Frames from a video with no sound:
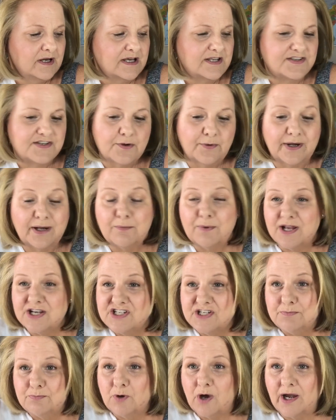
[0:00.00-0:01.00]
So anyway,
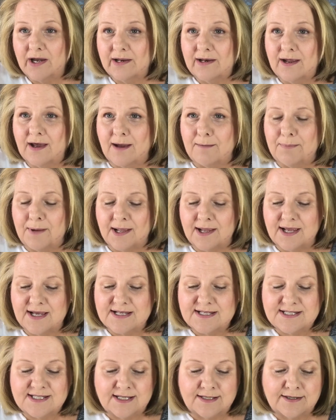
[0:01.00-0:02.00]
she brought it up. I
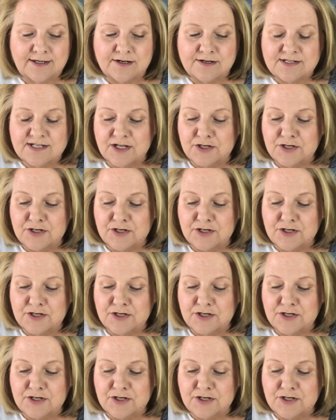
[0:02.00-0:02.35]
guess that there's